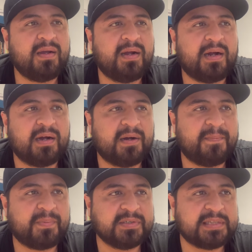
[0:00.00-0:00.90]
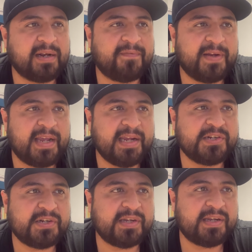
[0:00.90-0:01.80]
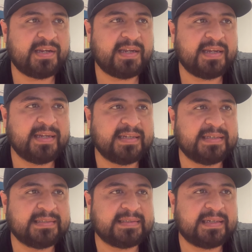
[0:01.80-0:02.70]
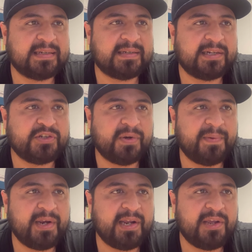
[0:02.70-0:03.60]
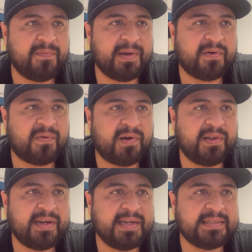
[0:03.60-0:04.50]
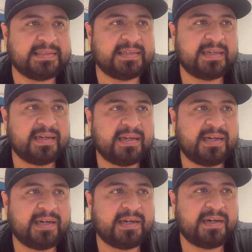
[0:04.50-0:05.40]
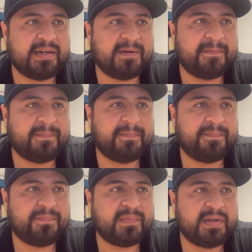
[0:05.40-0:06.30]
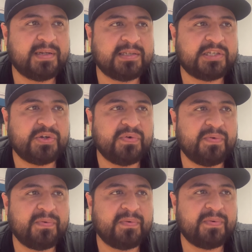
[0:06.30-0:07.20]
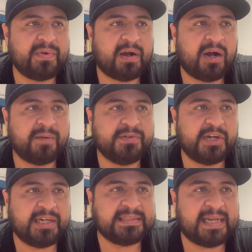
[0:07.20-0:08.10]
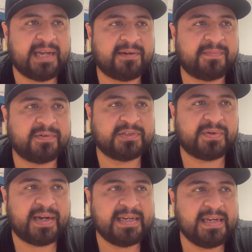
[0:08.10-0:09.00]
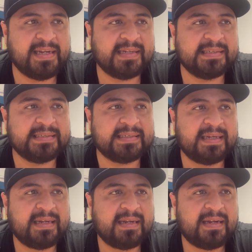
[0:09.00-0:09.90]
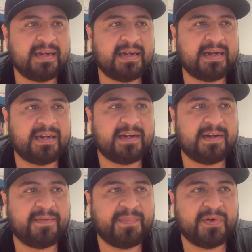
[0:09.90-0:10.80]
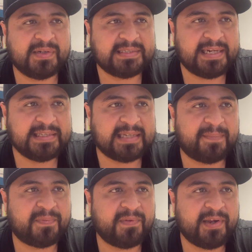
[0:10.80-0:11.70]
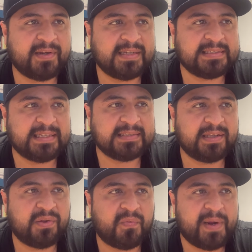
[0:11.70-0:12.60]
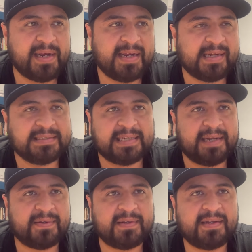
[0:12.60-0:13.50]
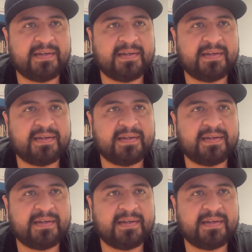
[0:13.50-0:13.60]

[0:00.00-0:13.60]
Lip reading: Personification is attributing human qualities to objects, animals, or ideas. There is an example there that says the wind exhaled,